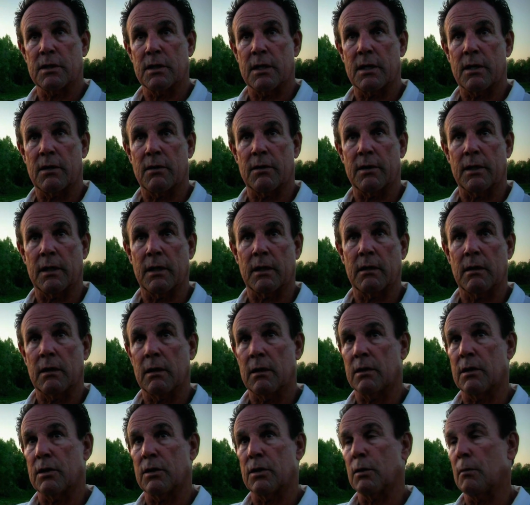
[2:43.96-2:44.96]
in an area,
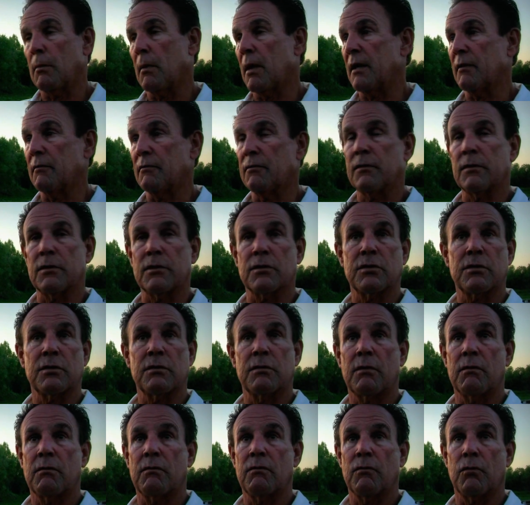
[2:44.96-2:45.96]
and then you might fish
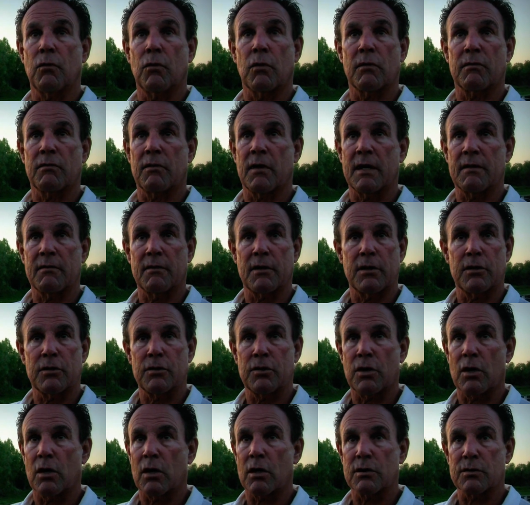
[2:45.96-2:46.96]
400 or
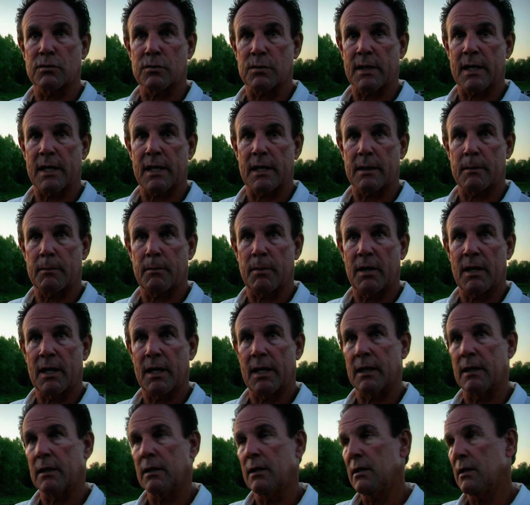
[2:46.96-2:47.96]
500 yards without a
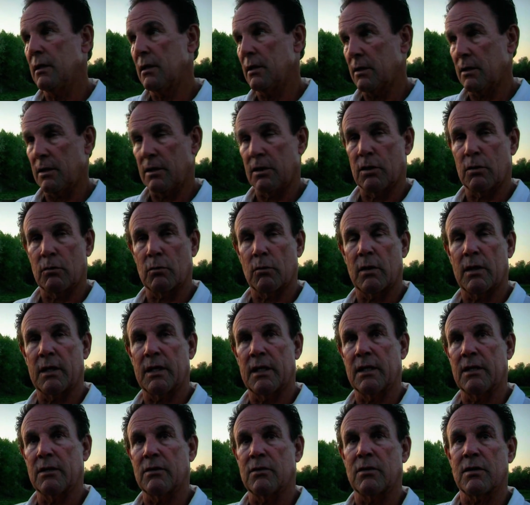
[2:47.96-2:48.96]
bite, then you
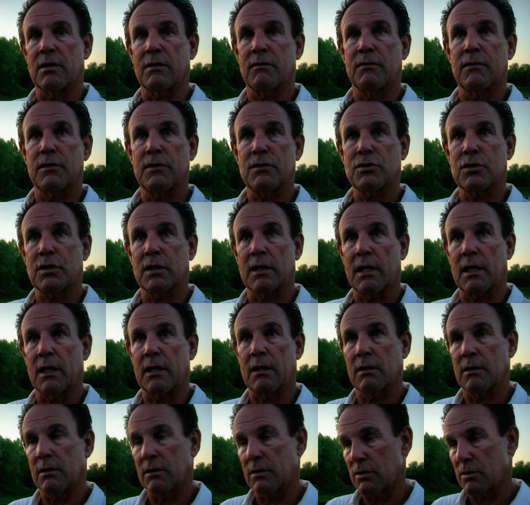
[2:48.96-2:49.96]
run into the fish again.
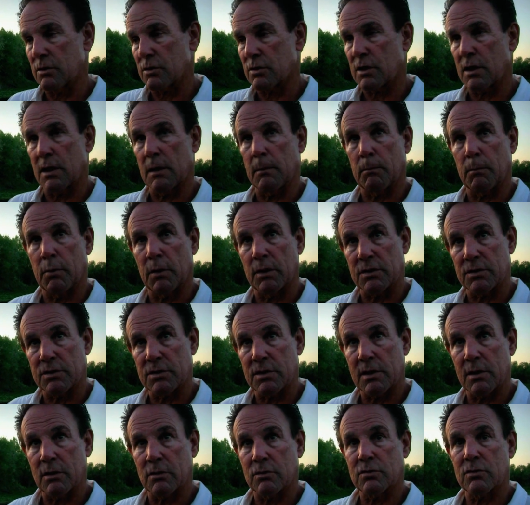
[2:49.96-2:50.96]
Just keep
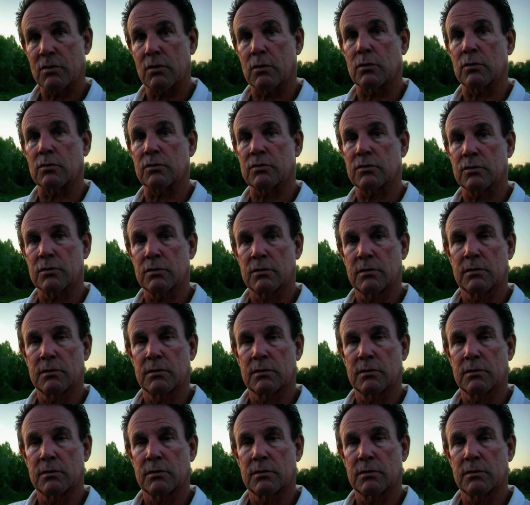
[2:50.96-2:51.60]
punching those holes.